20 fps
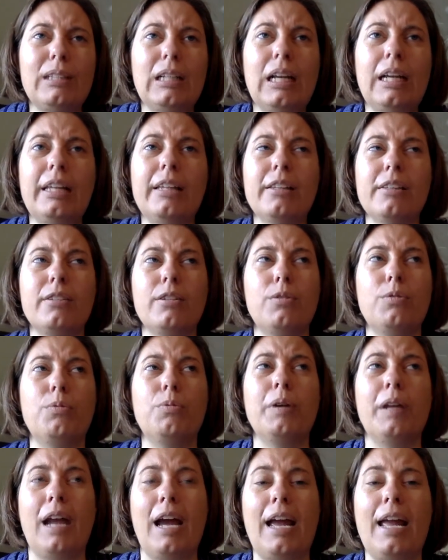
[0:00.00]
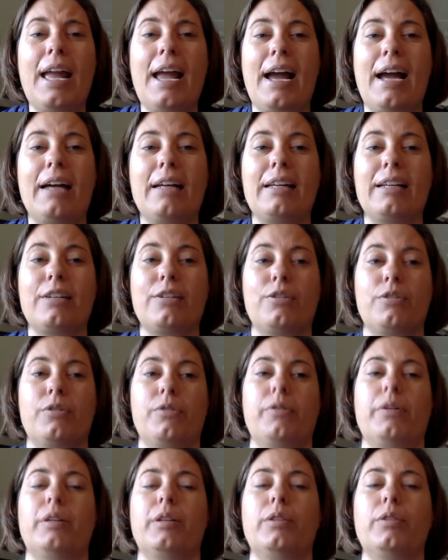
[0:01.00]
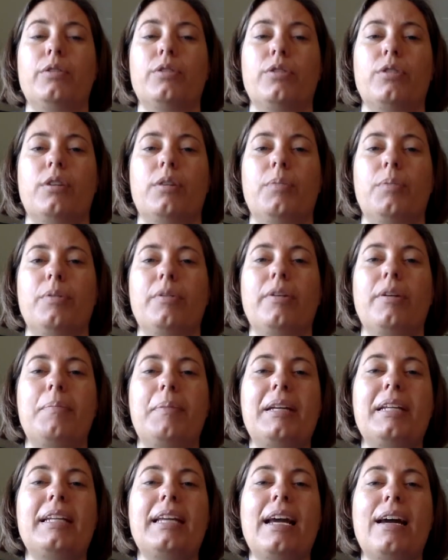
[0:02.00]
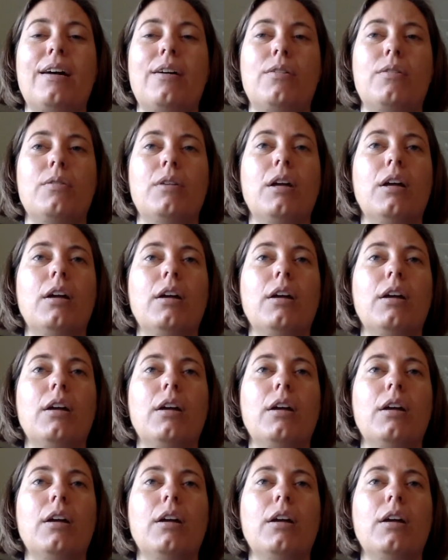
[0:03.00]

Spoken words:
And so when I add extracurriculars to our programming now,